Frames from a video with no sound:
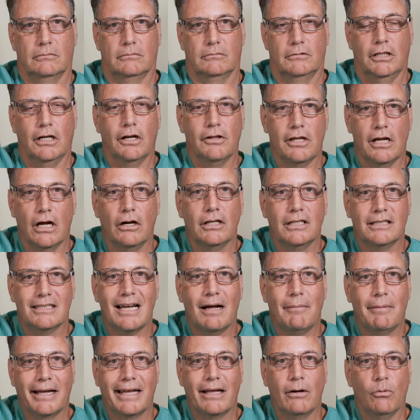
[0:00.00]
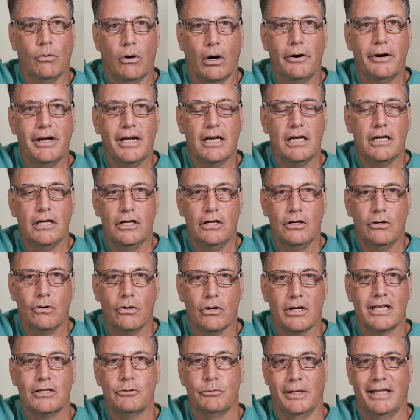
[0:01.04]
You know, the only time I get worried in New
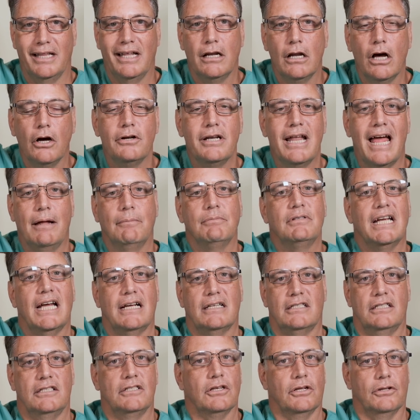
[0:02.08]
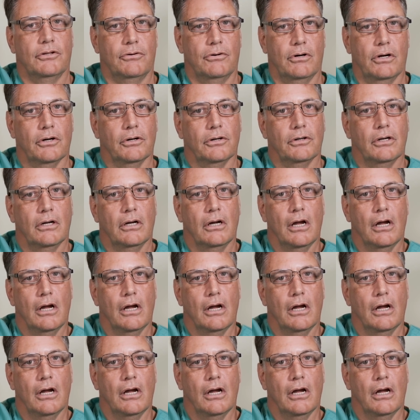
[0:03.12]
York is when there are no damn taxis on the road.